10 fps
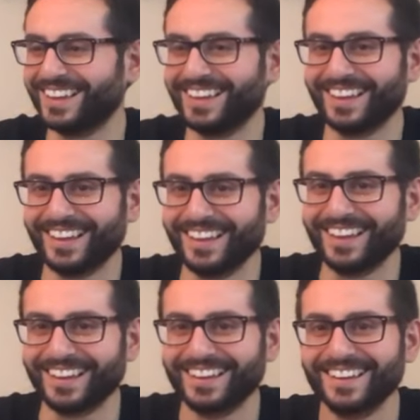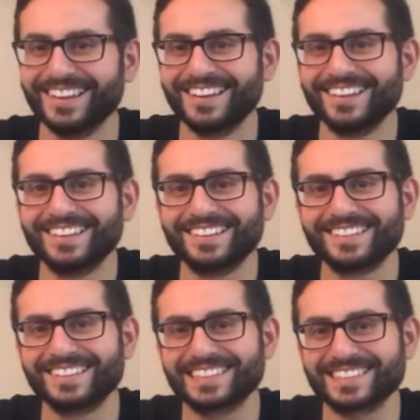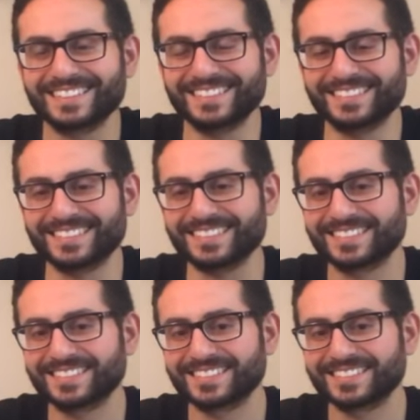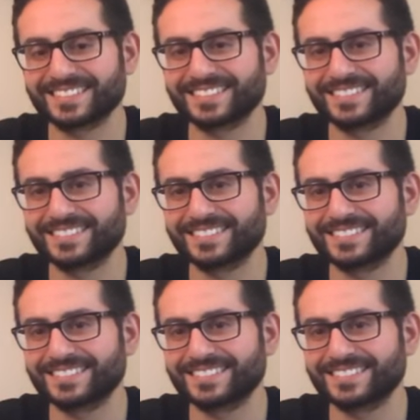No words are spoken by the person on screen.